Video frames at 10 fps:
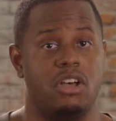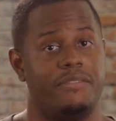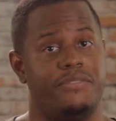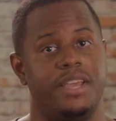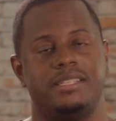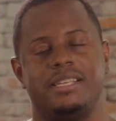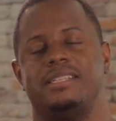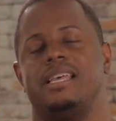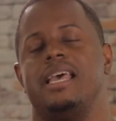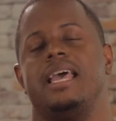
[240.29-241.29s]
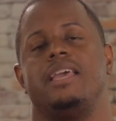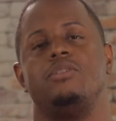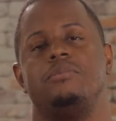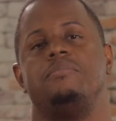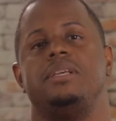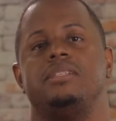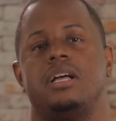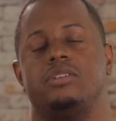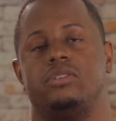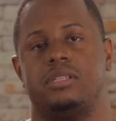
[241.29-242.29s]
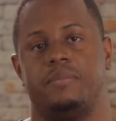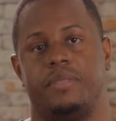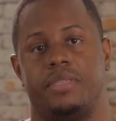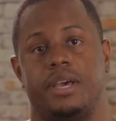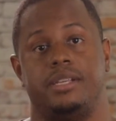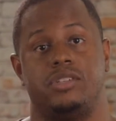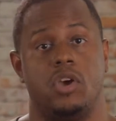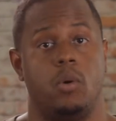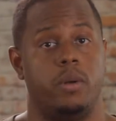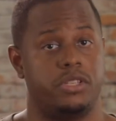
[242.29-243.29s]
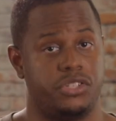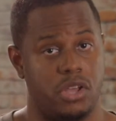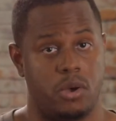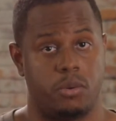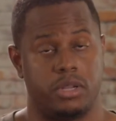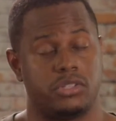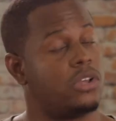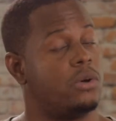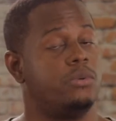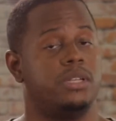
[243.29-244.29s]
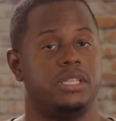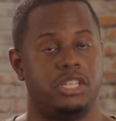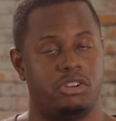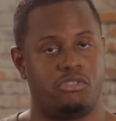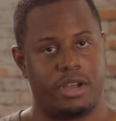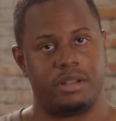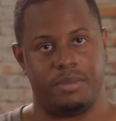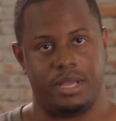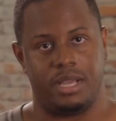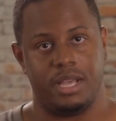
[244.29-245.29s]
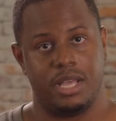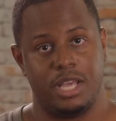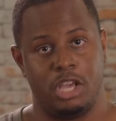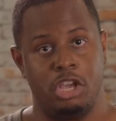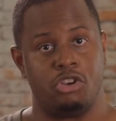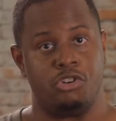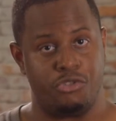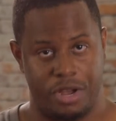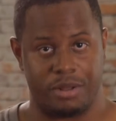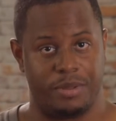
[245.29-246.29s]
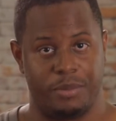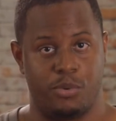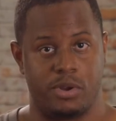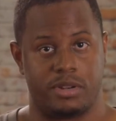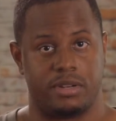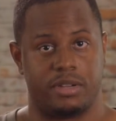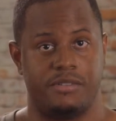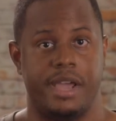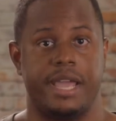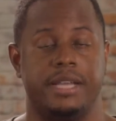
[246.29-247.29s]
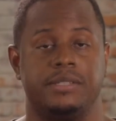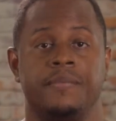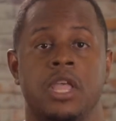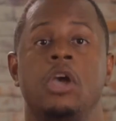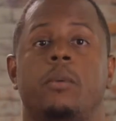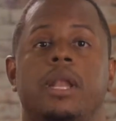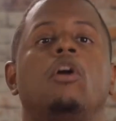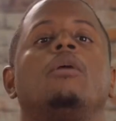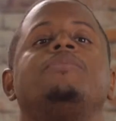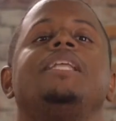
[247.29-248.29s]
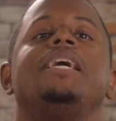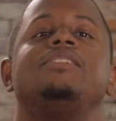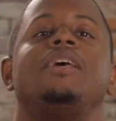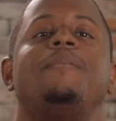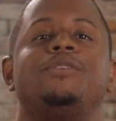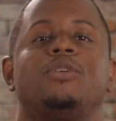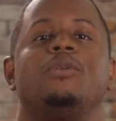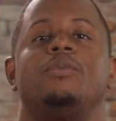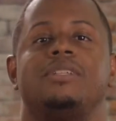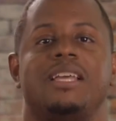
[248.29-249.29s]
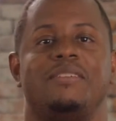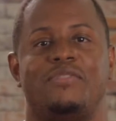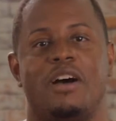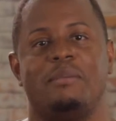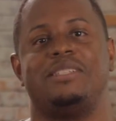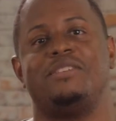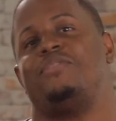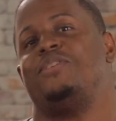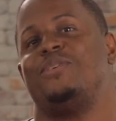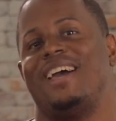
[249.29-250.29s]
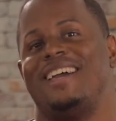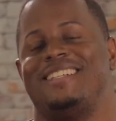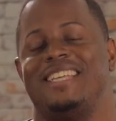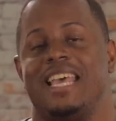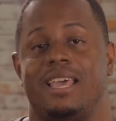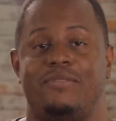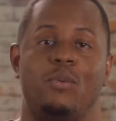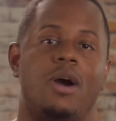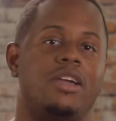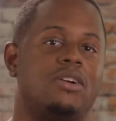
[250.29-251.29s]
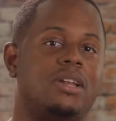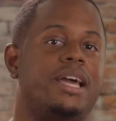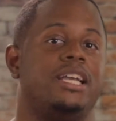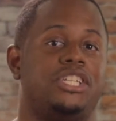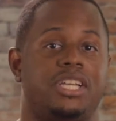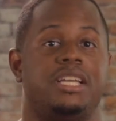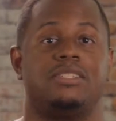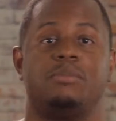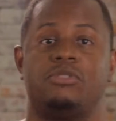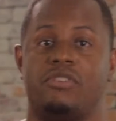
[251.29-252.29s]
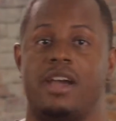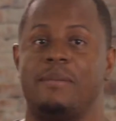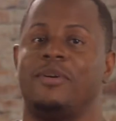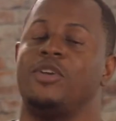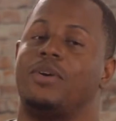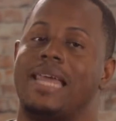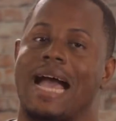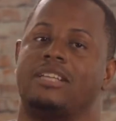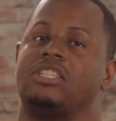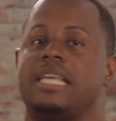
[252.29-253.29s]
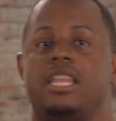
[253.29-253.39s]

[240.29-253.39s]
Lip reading: or faces. Human beings also sympathize with sound. Sound is incredibly, incredibly important. All right, guys? Well, I hope today's episode was informative for you guys. If you want, you can like, share, and subscribe, or you can ask us